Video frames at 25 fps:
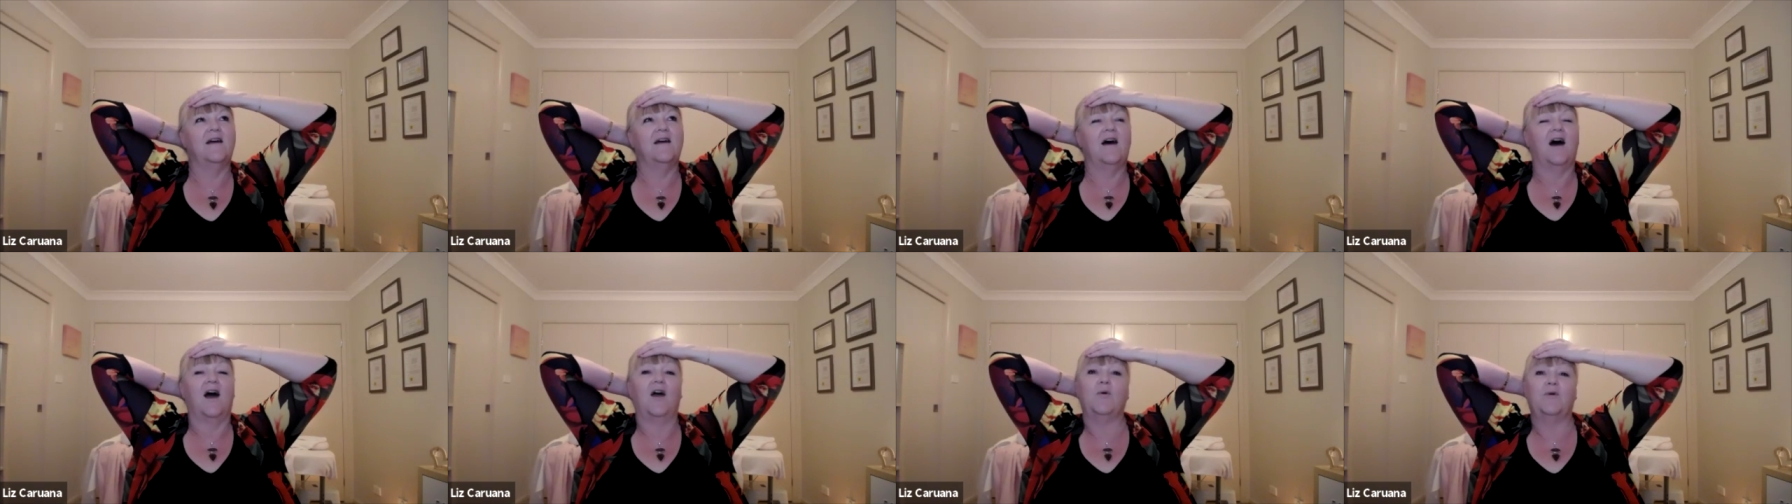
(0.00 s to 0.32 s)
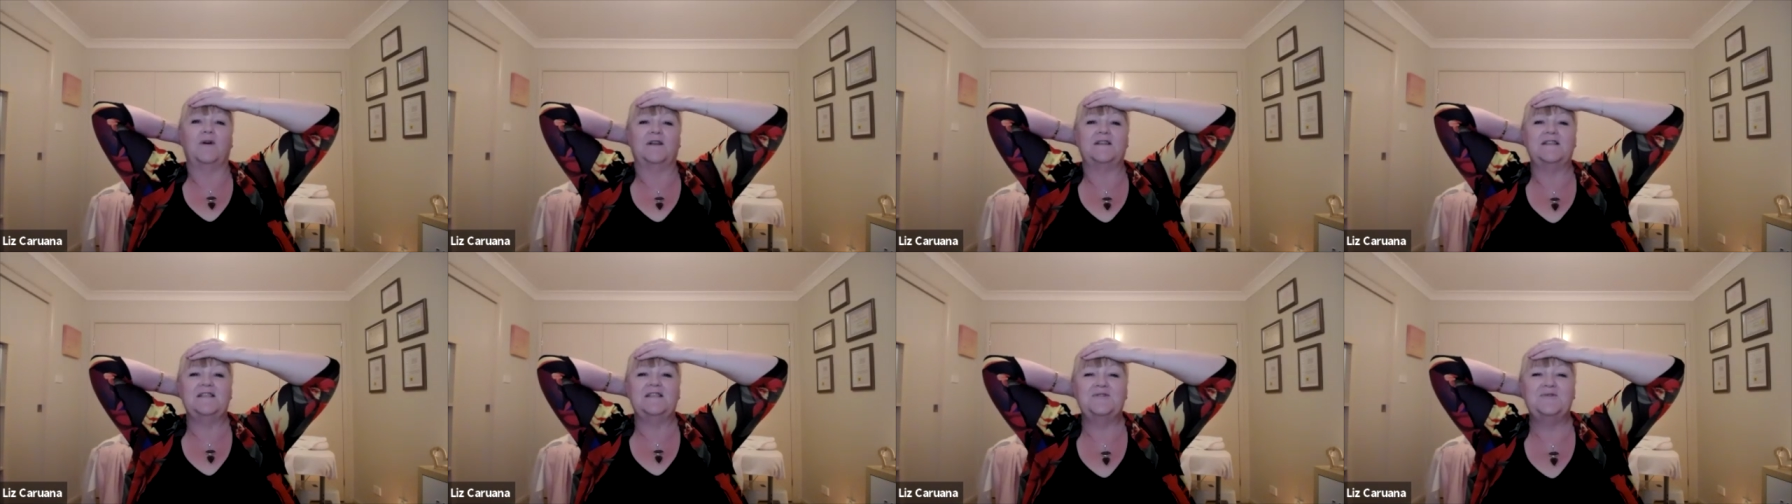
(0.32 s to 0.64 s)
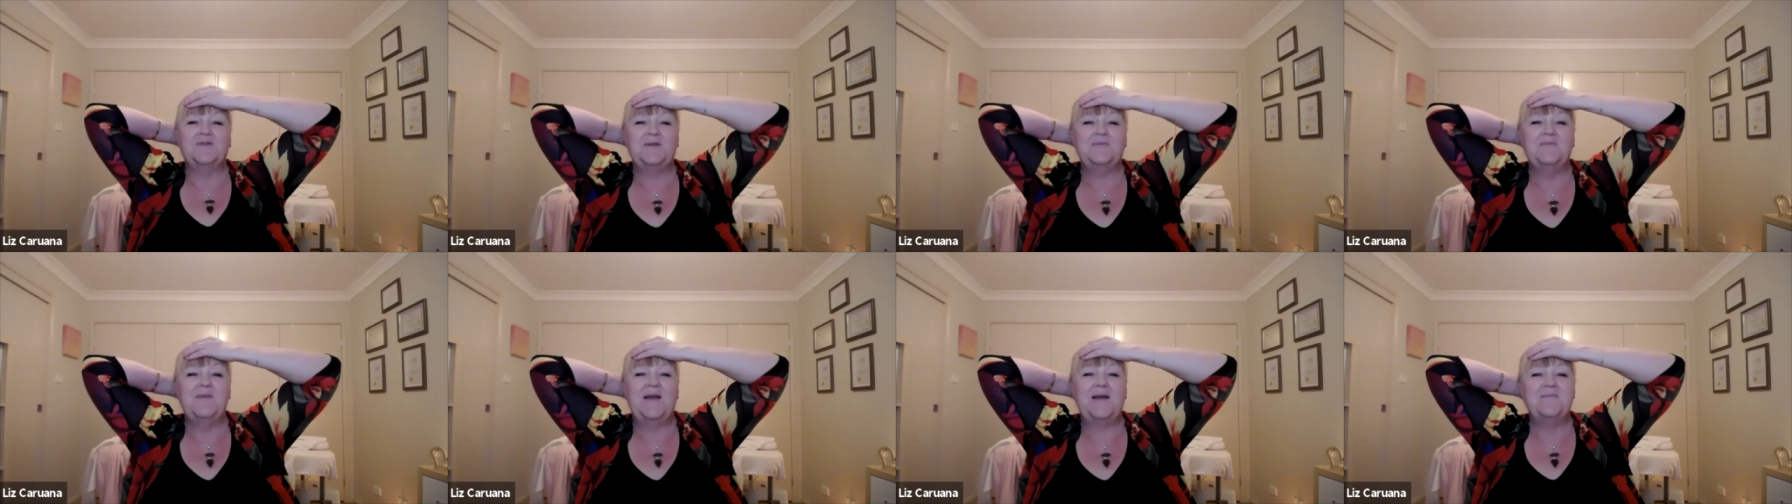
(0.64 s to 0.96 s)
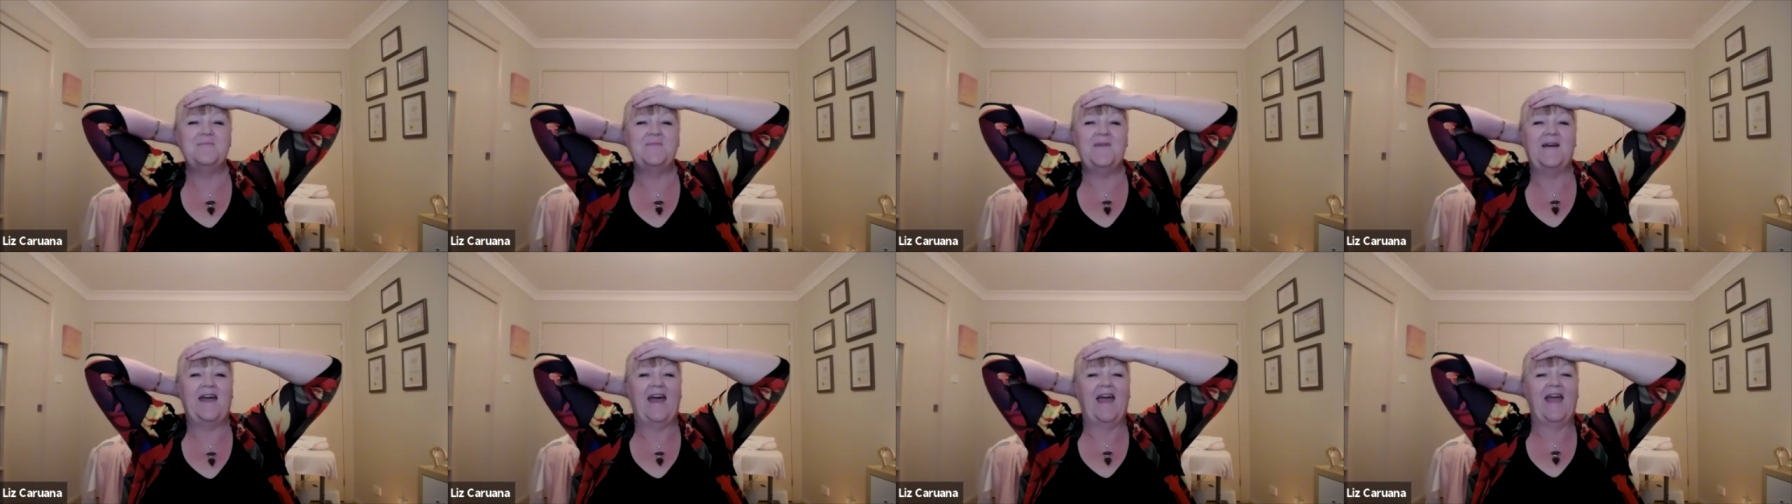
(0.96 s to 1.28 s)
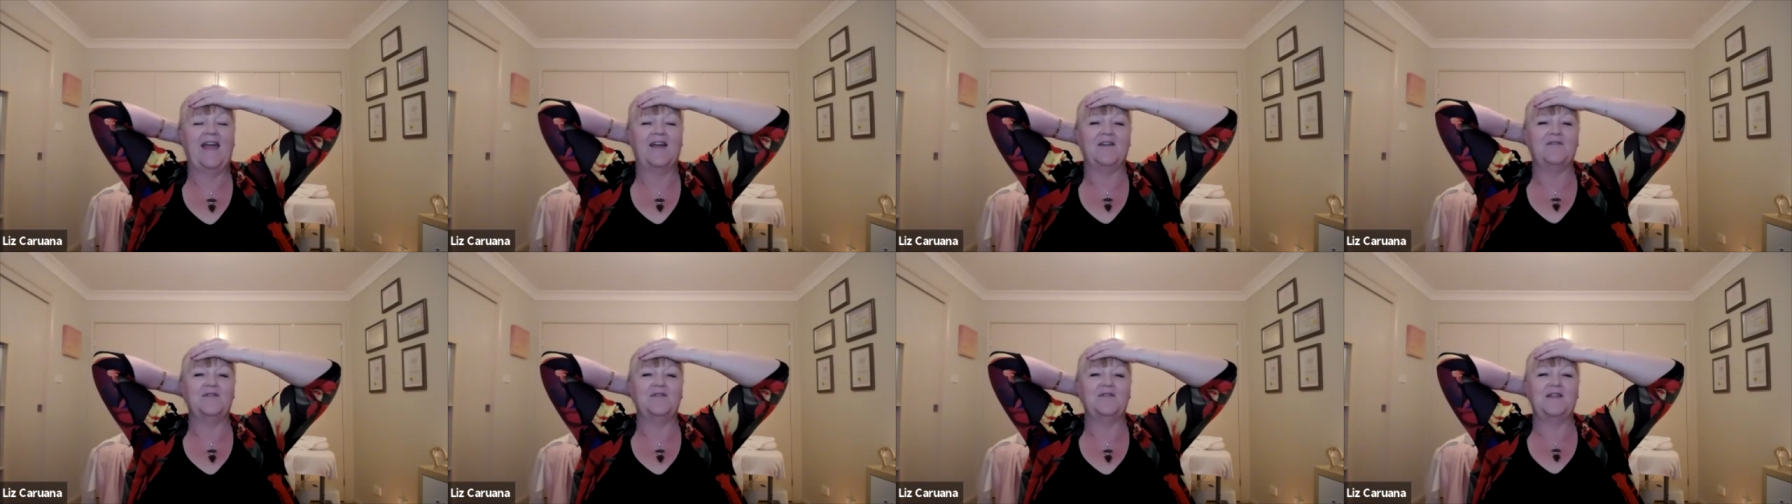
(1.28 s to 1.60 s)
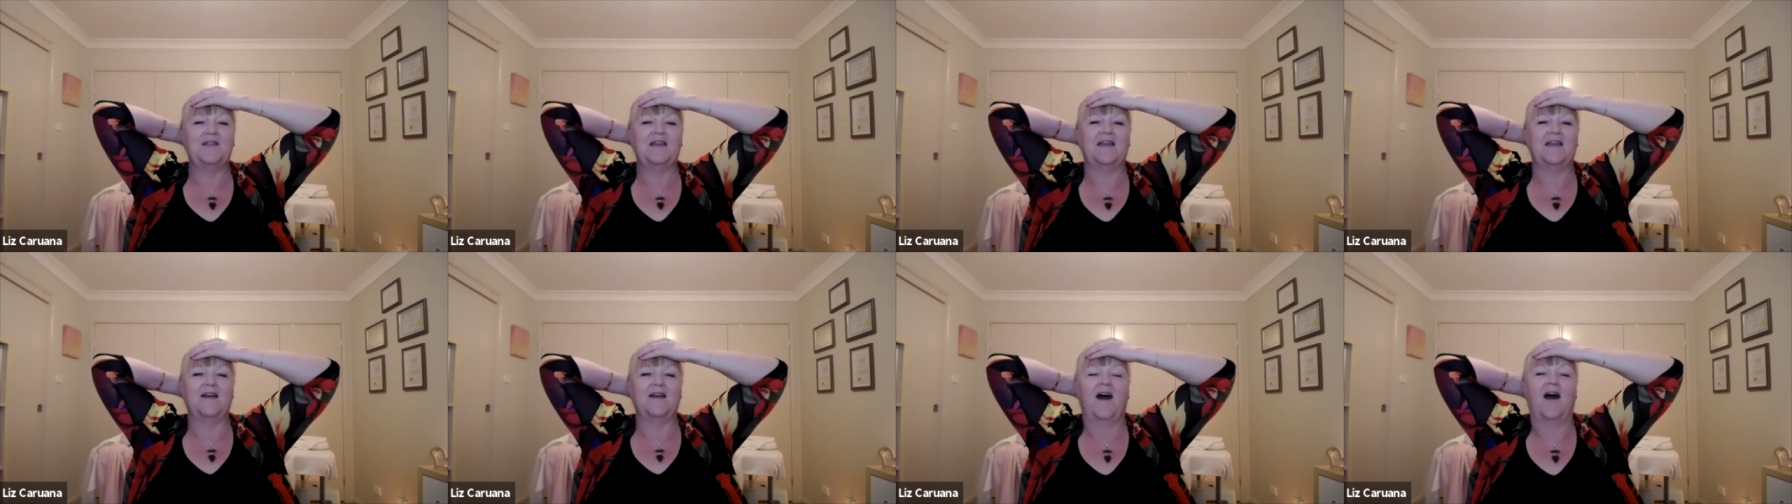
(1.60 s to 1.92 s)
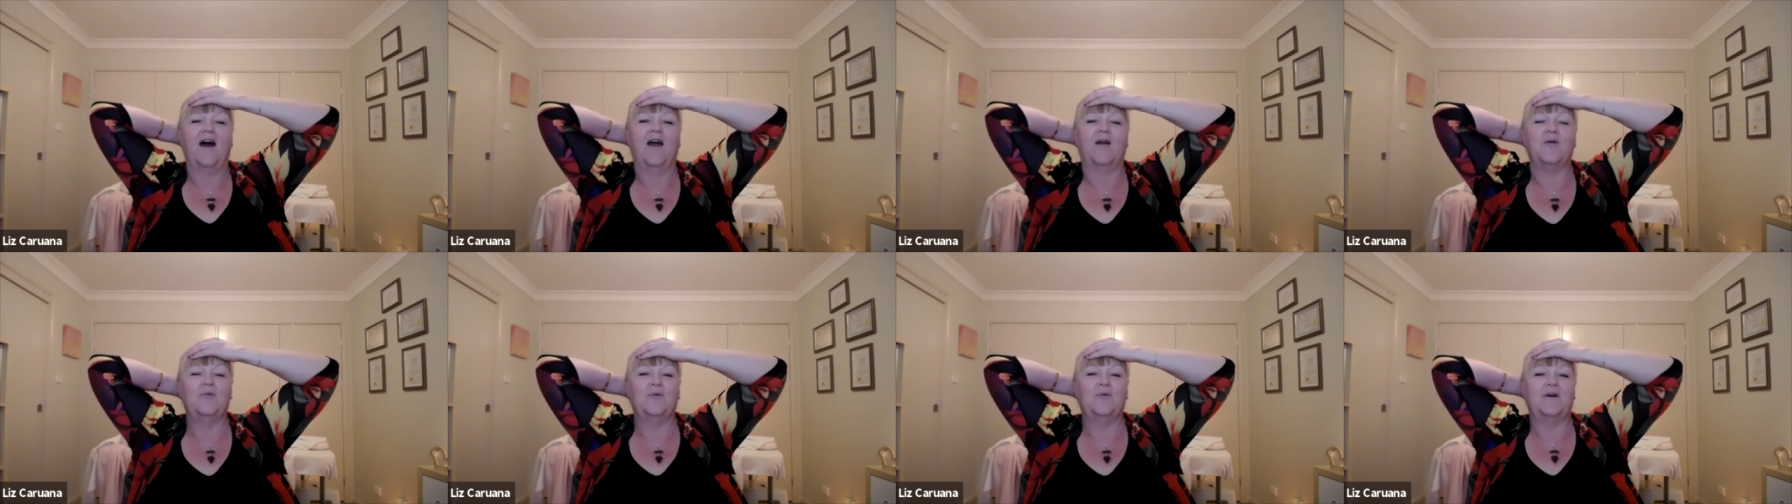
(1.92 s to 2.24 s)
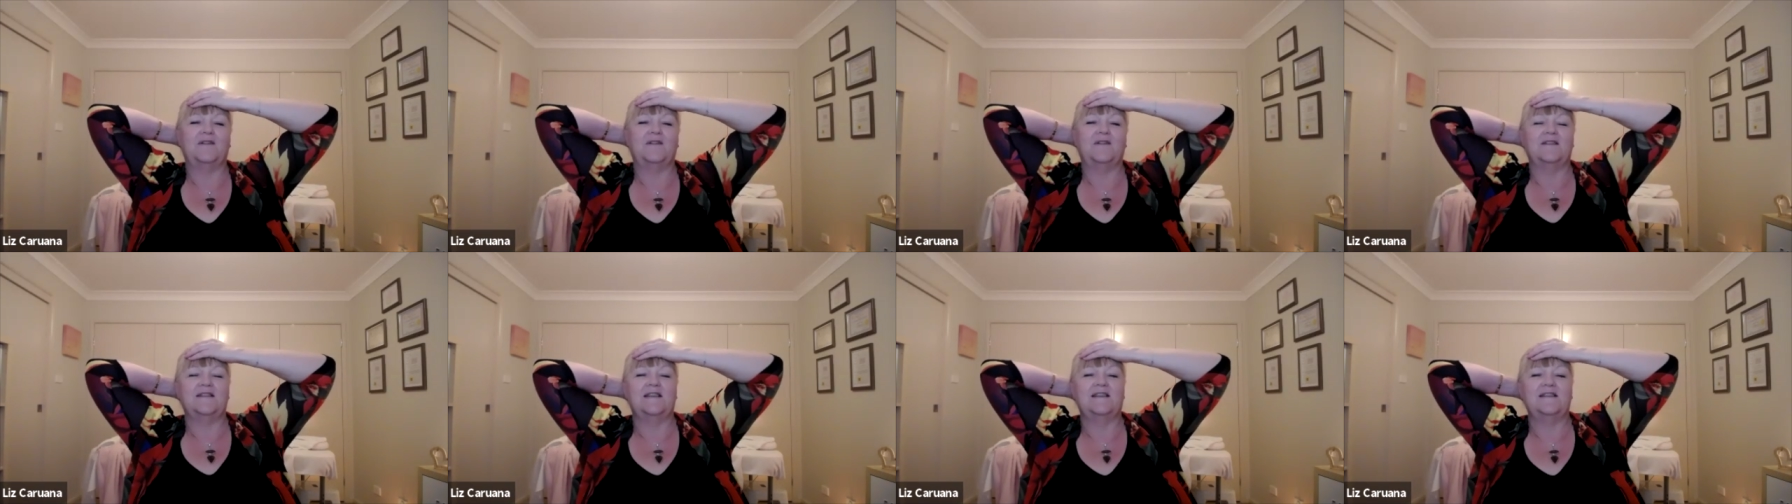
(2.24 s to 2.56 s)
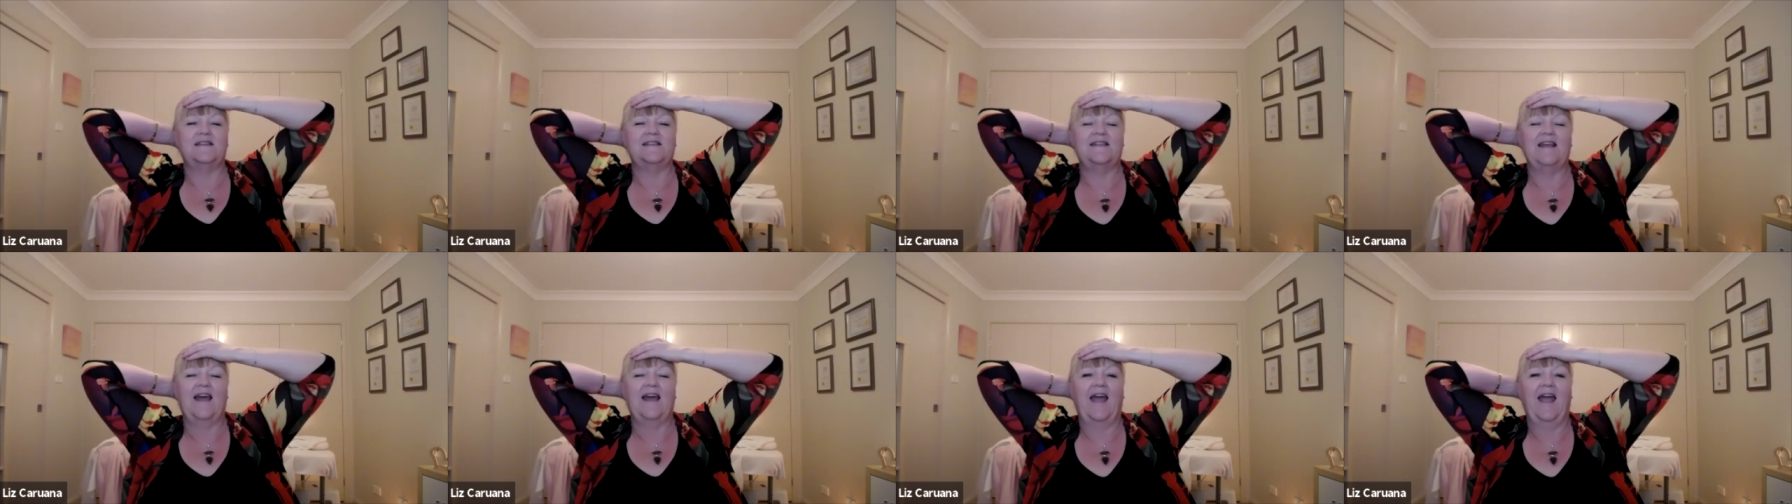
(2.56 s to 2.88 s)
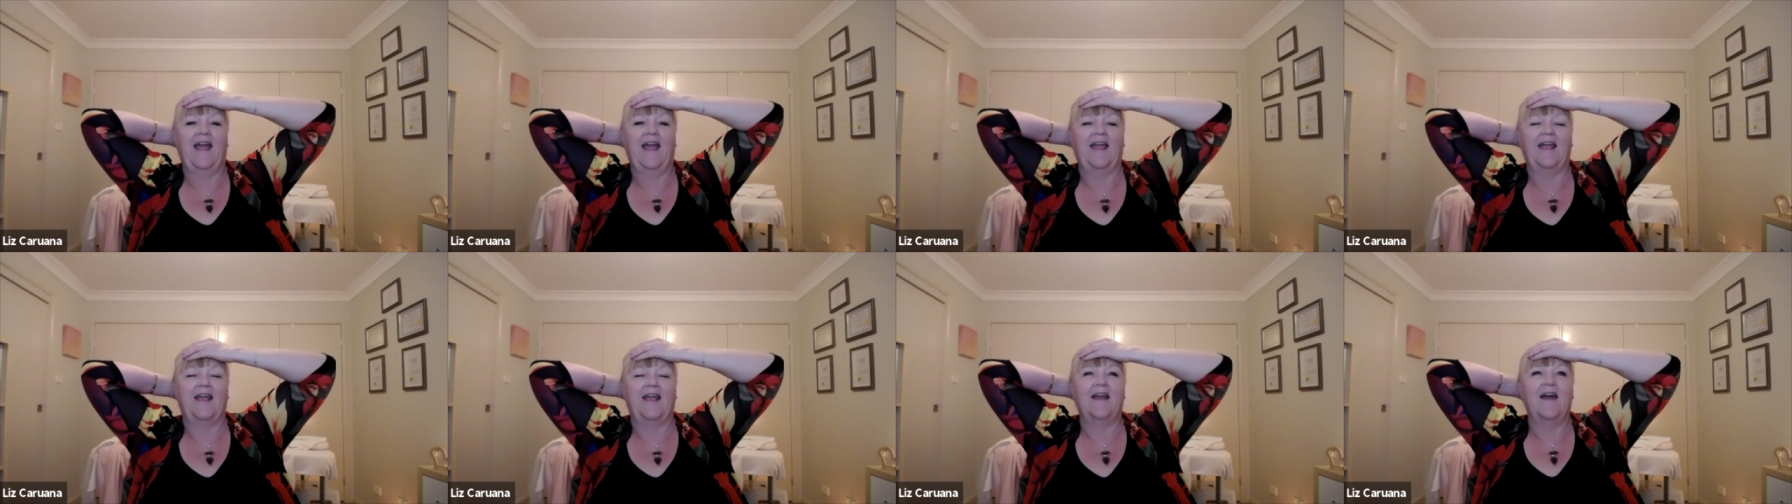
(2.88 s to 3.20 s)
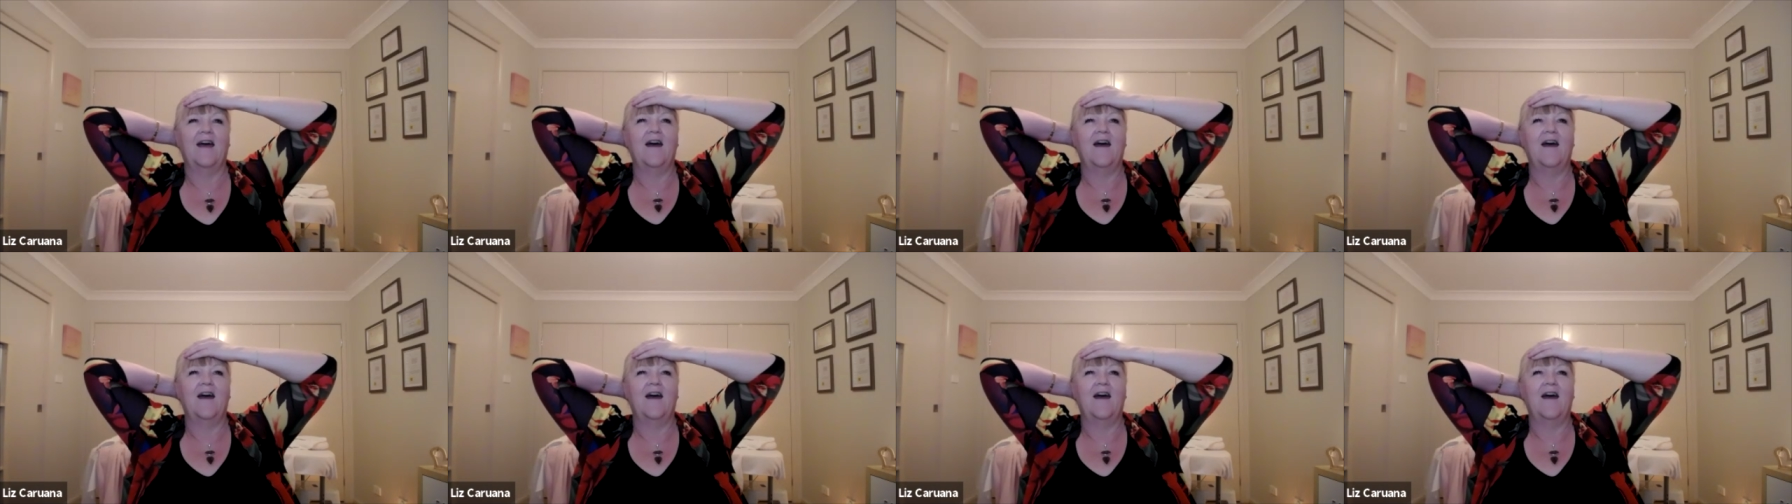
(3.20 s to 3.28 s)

I want to remember everything I want to say.